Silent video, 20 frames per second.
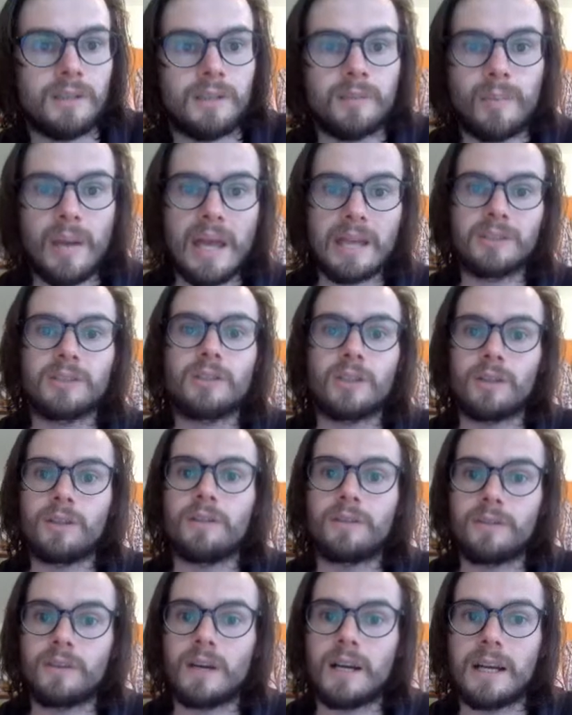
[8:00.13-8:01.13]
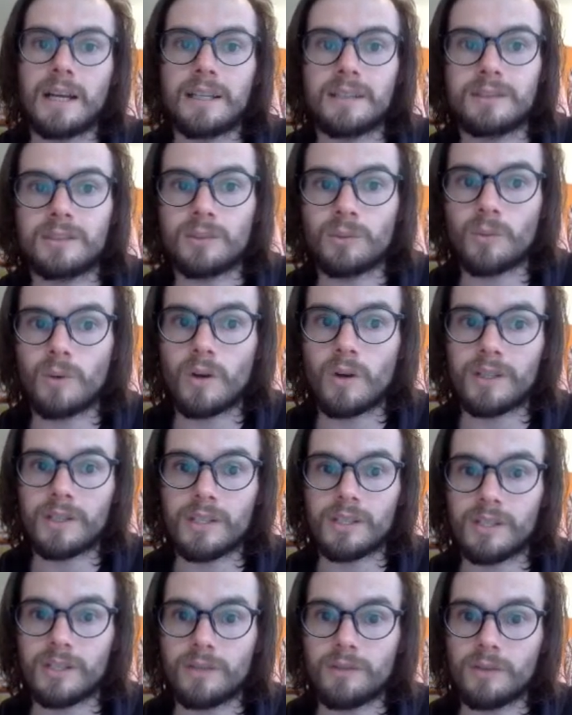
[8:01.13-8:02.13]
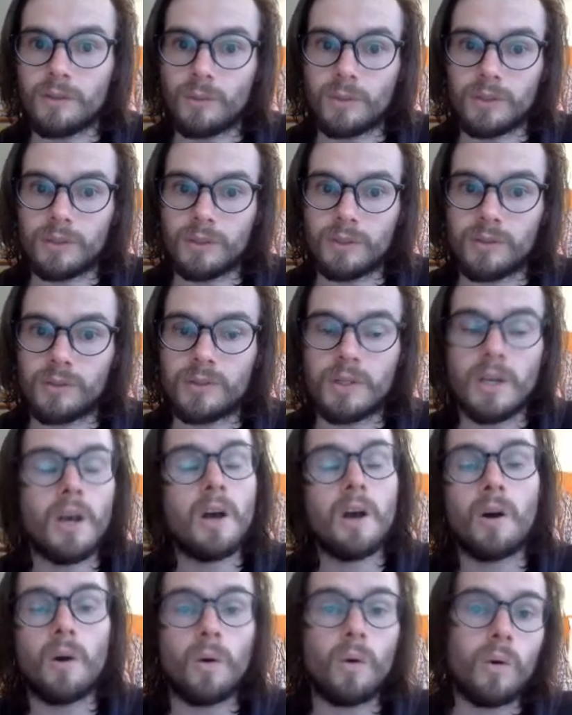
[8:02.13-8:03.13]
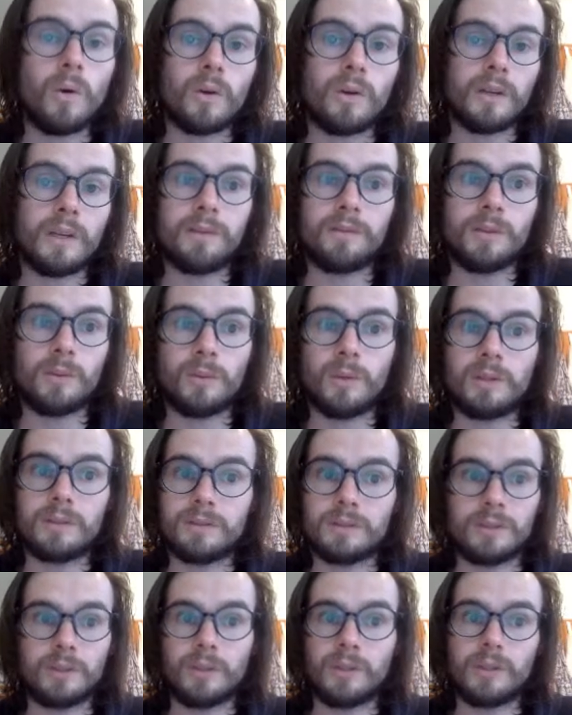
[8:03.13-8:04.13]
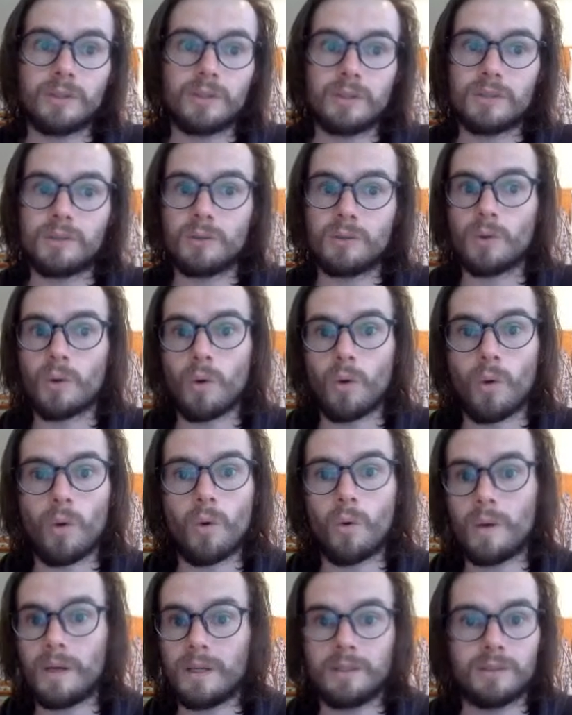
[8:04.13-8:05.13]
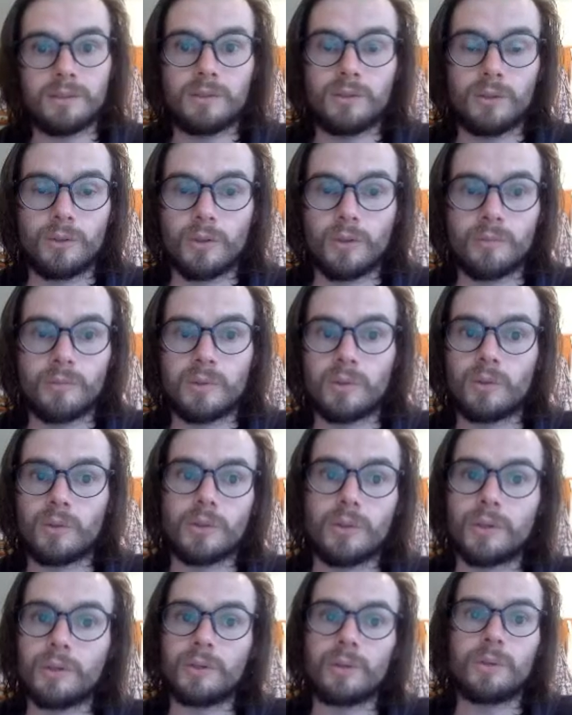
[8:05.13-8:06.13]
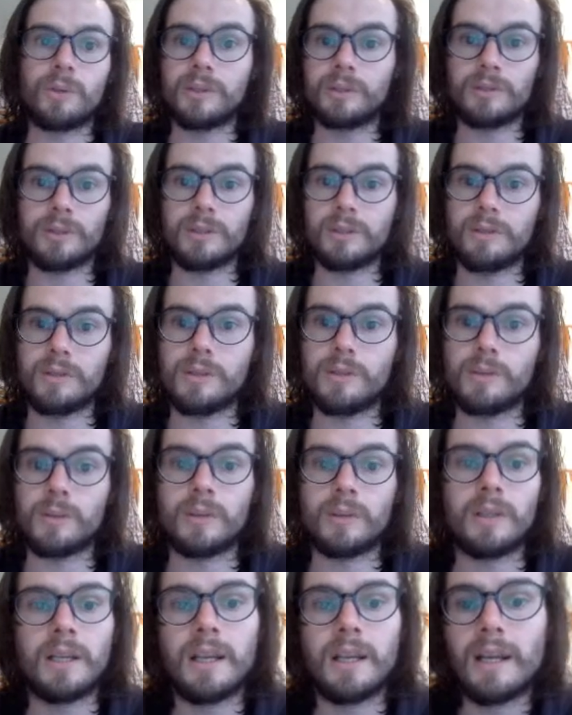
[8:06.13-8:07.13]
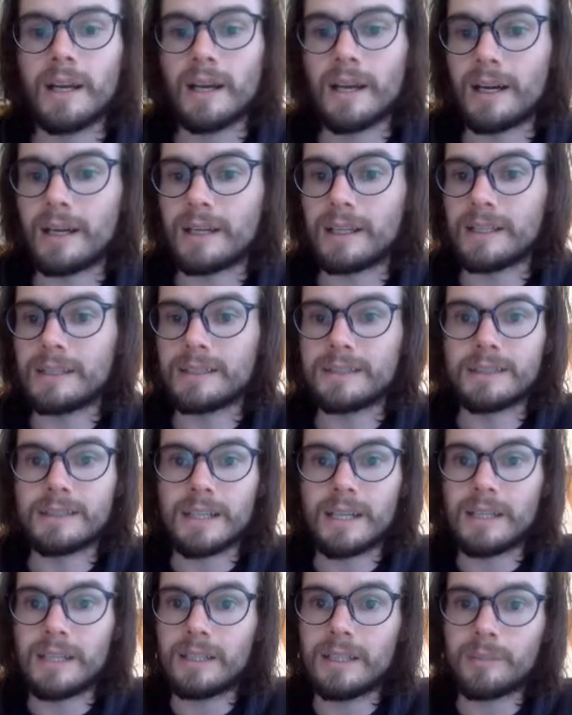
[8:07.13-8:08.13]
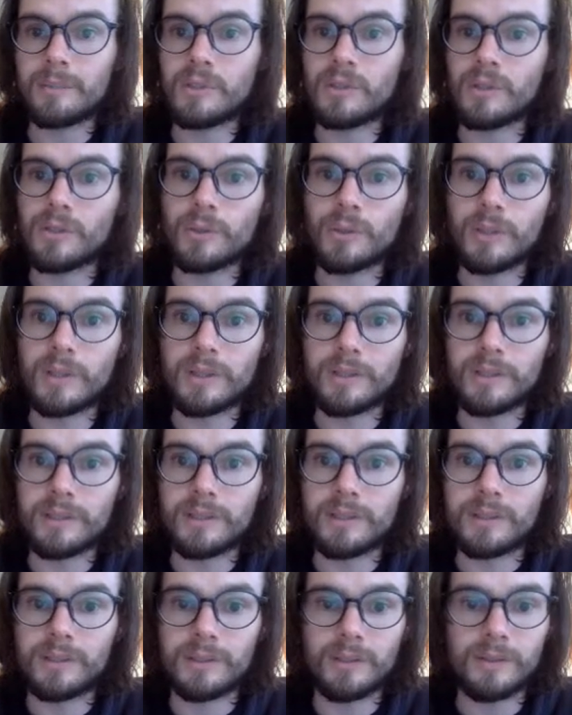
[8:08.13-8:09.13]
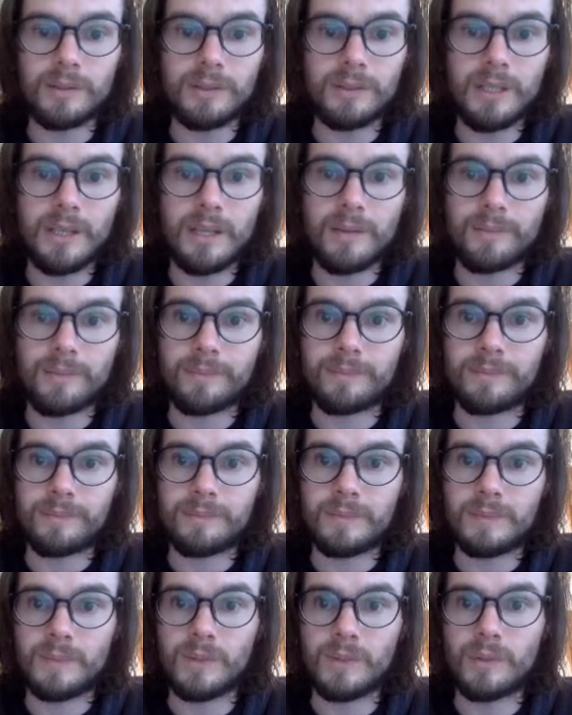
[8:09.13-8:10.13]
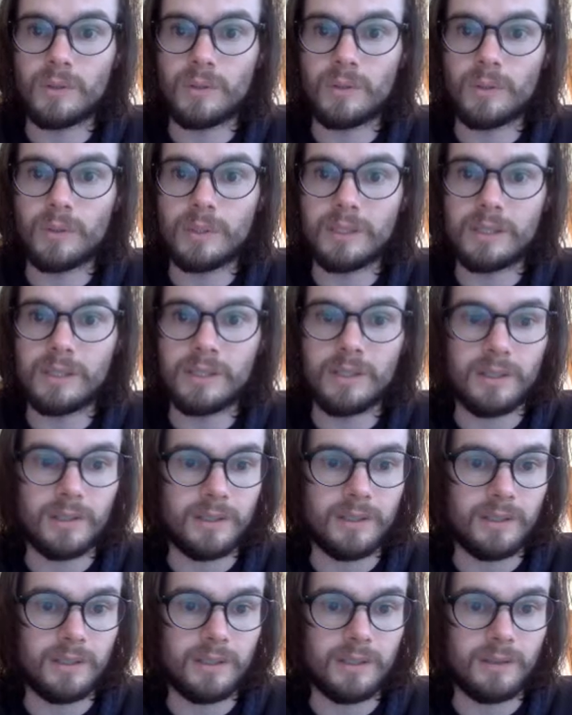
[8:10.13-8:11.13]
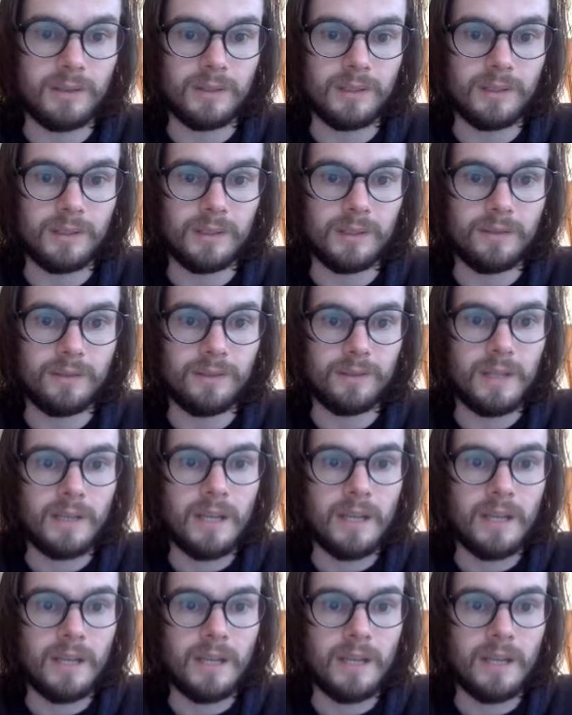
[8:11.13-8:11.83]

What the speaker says: depends on the fight as to what initiative you want to use. Or if you want, you can just always do grouped, or you can always do individual. It's entirely up to you. You're the DM. You're the one in charge of this sort of stuff.